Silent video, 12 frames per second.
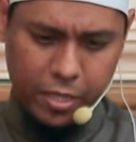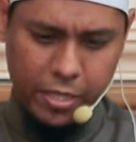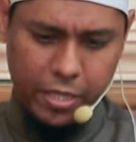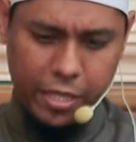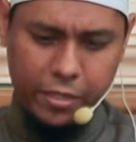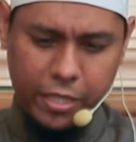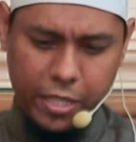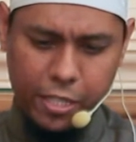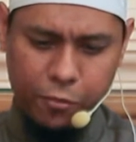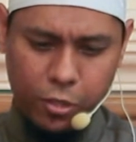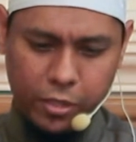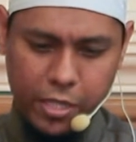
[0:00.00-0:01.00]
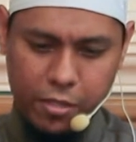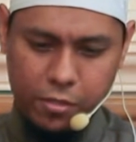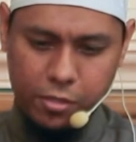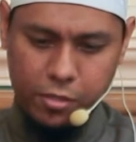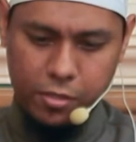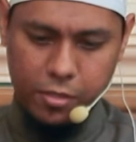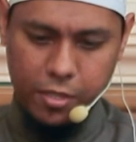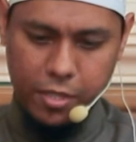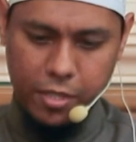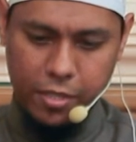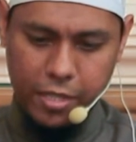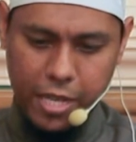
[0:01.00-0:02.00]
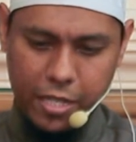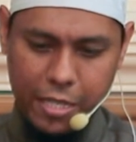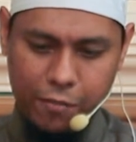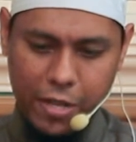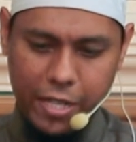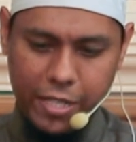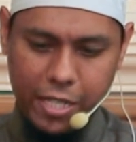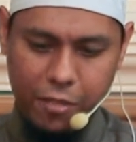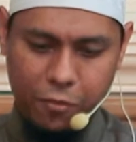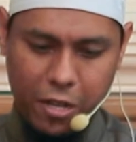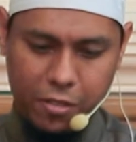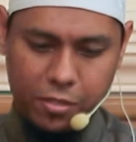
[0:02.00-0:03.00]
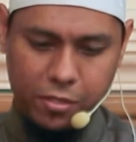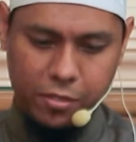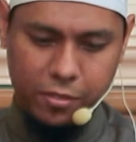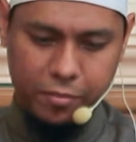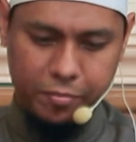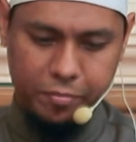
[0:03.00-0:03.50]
The criterion for things that invalidate the fast.